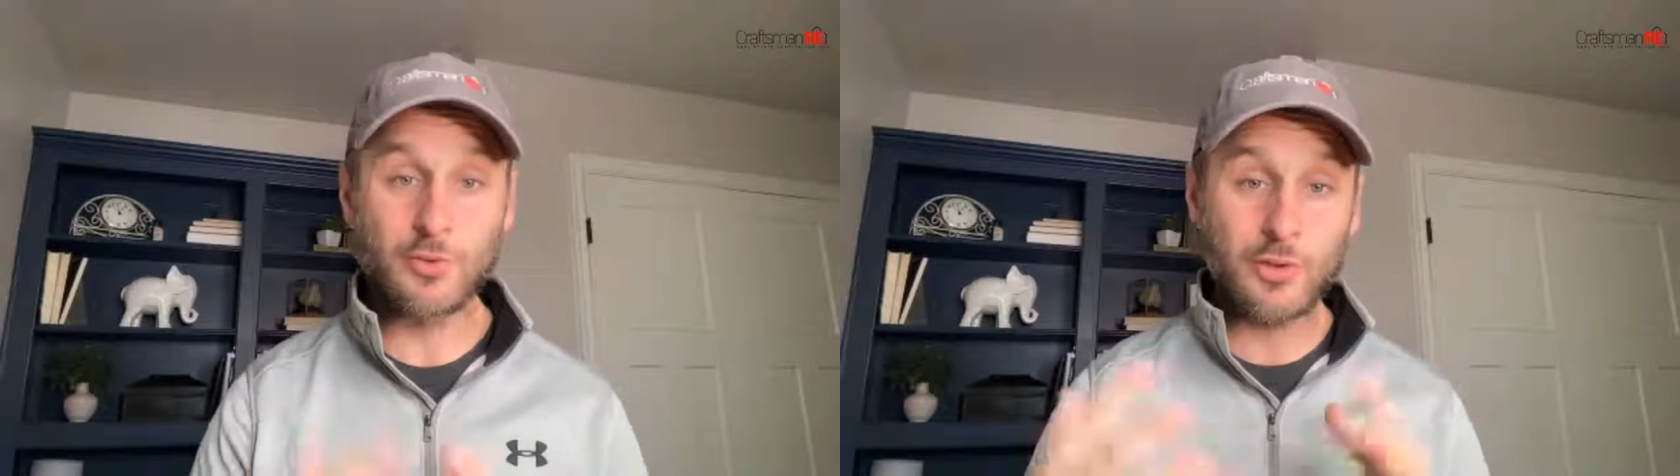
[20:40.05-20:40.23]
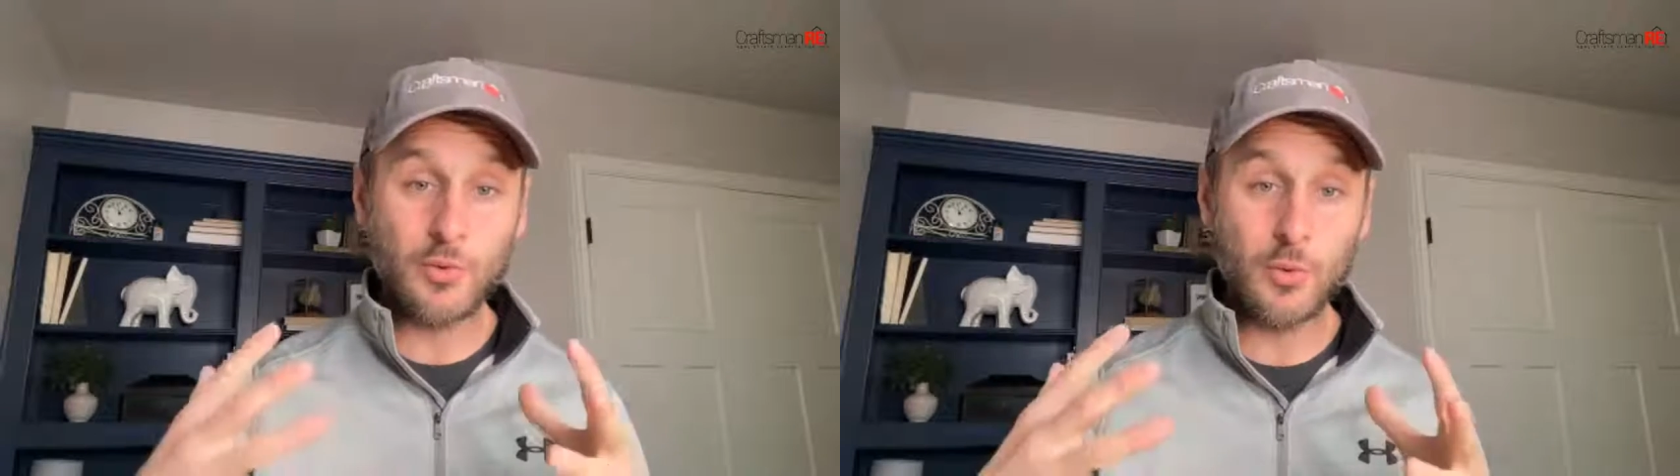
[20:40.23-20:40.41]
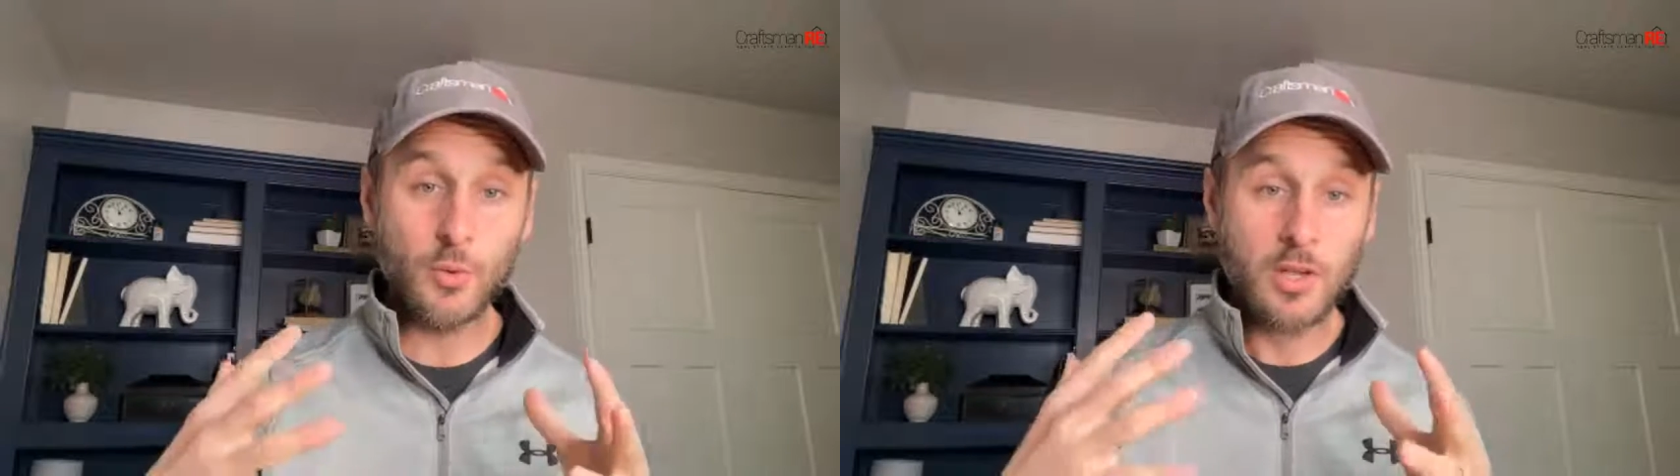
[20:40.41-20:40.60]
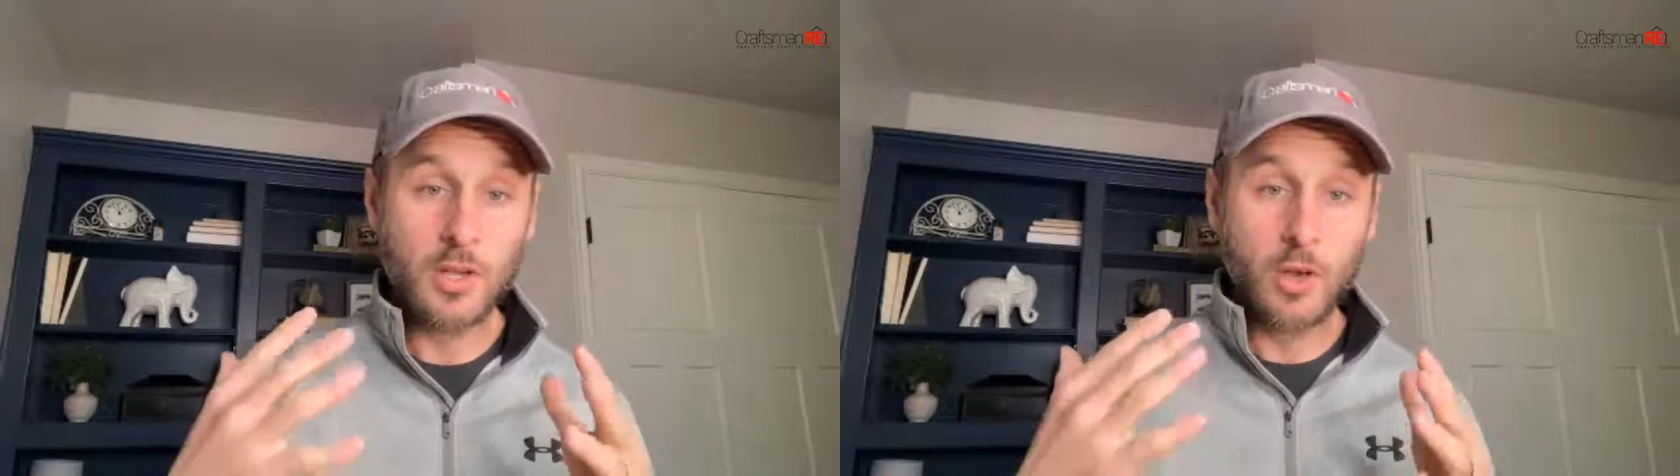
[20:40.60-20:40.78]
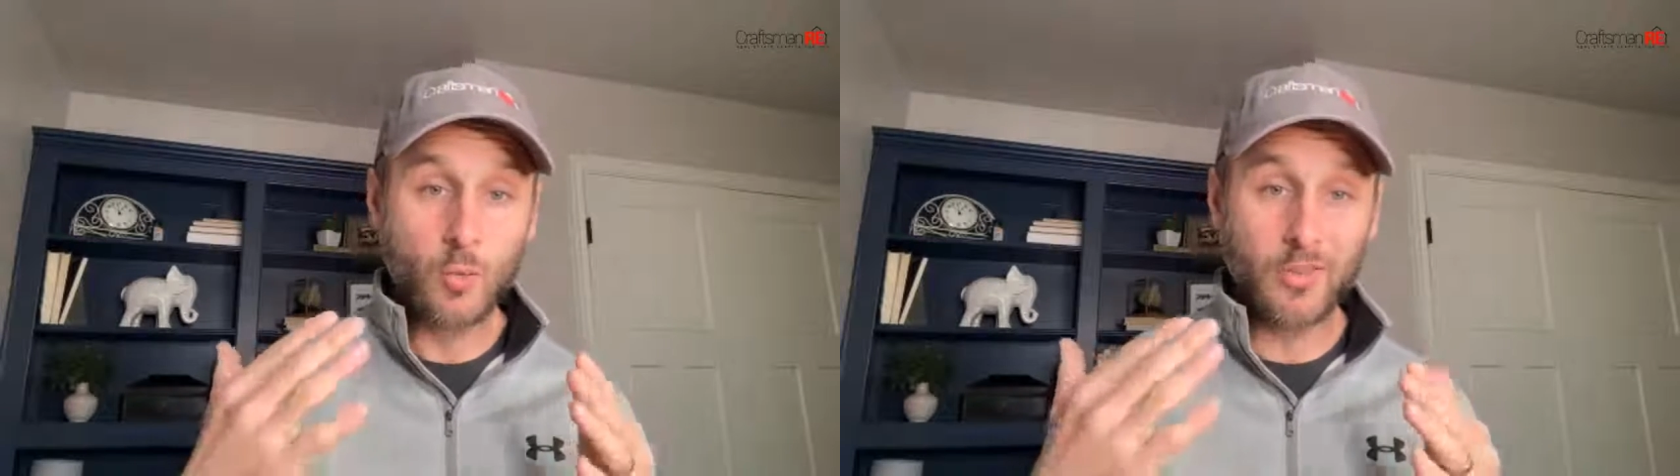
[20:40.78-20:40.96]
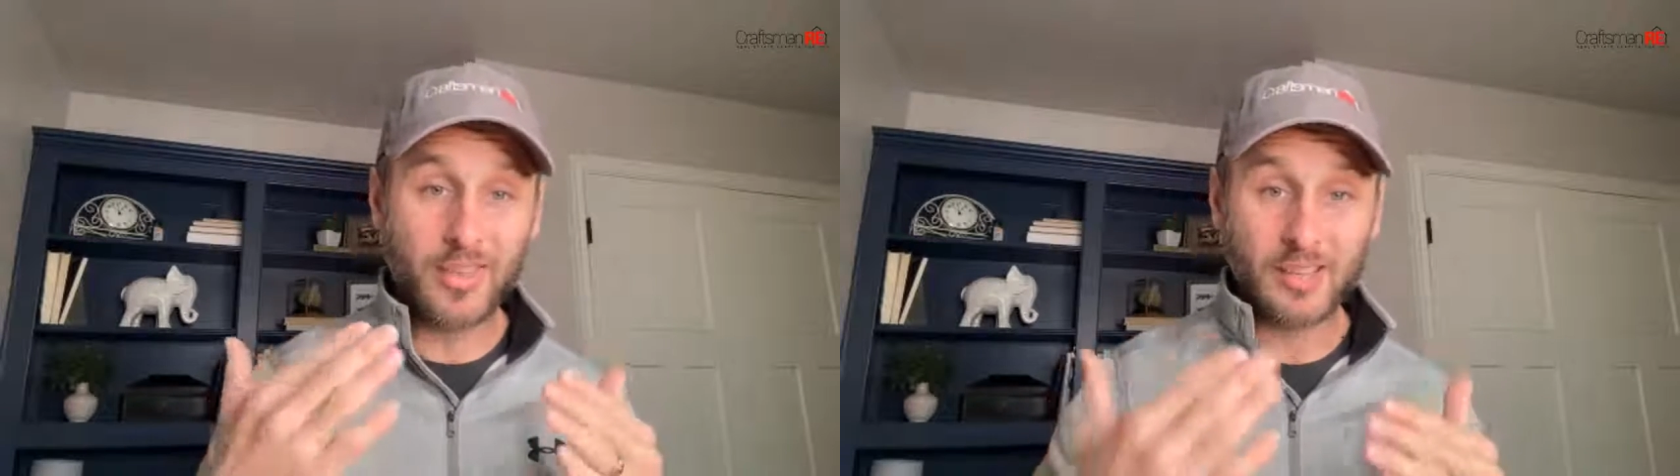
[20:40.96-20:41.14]
do
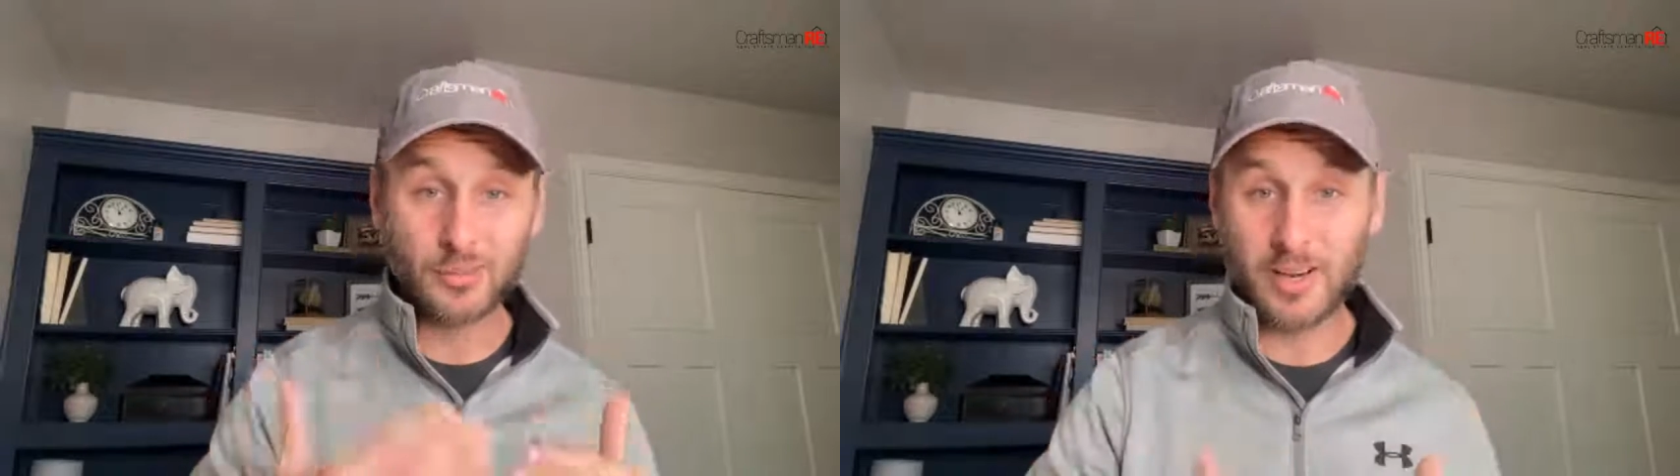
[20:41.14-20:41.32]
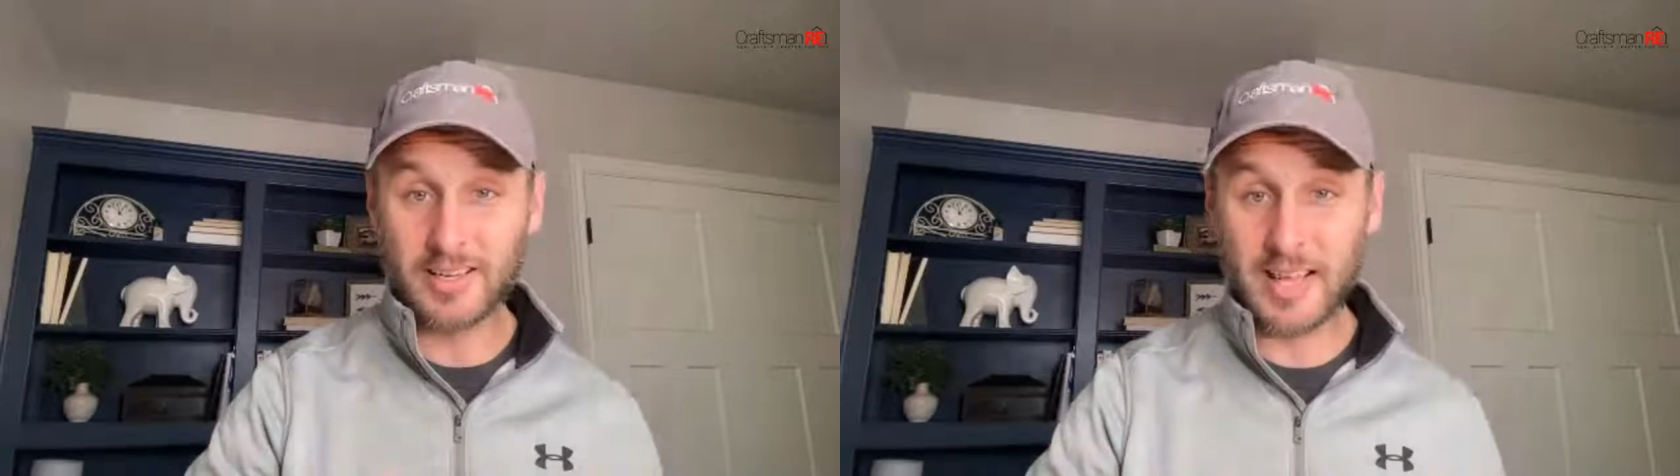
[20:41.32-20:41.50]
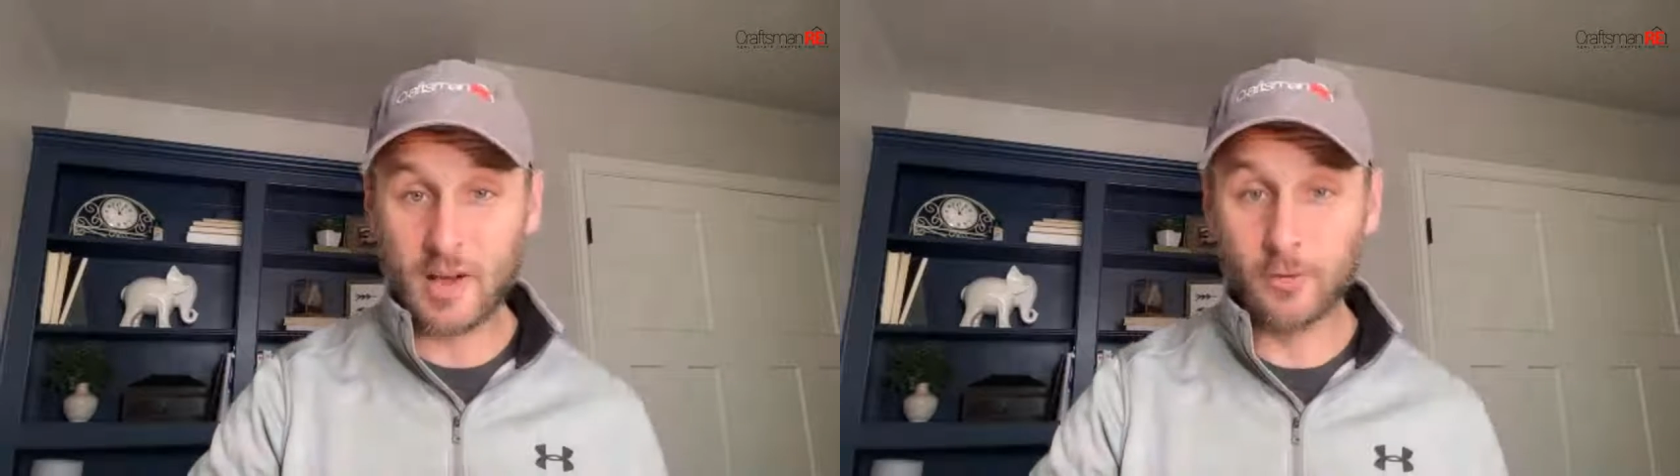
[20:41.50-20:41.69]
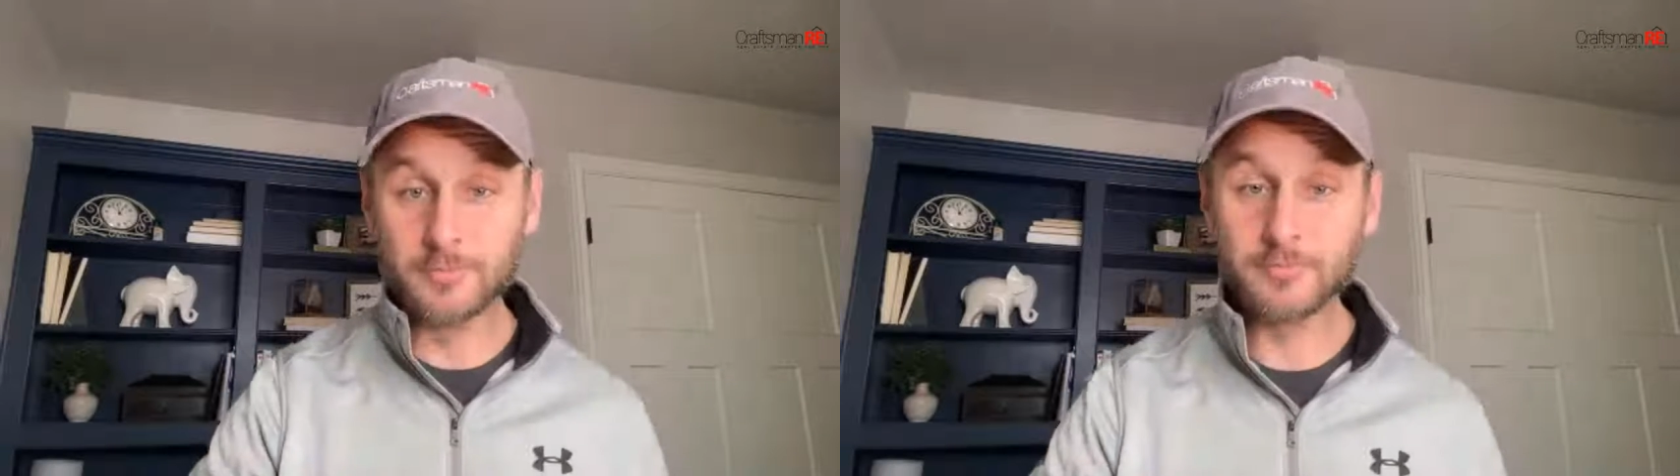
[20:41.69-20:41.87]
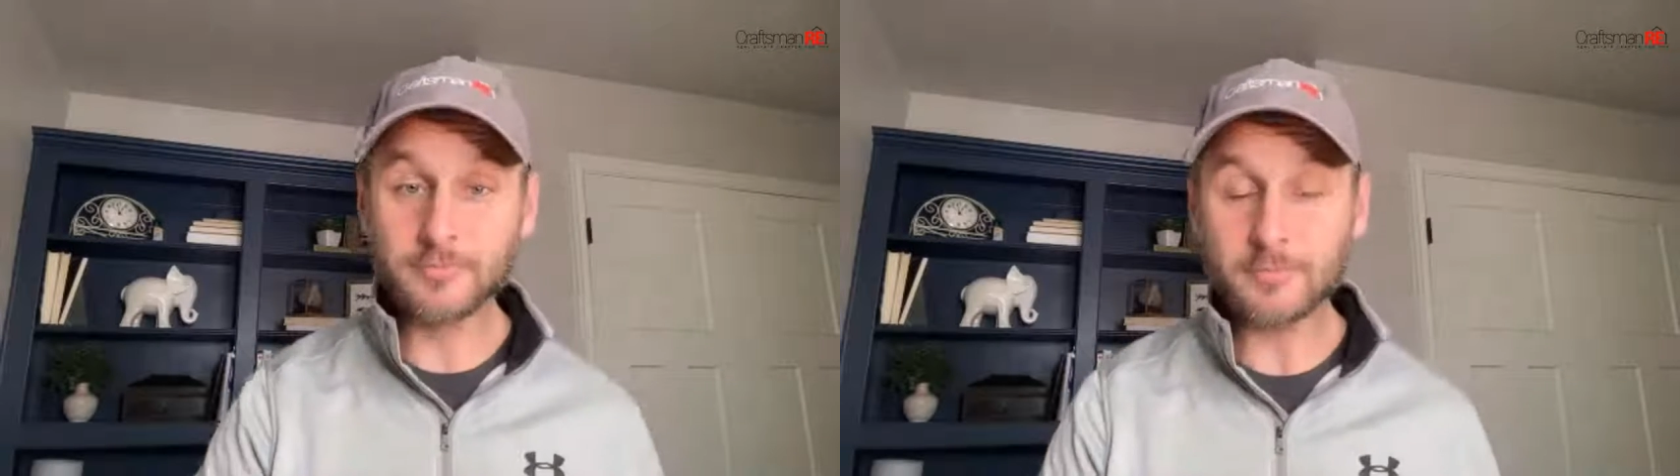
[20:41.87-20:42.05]
with things right now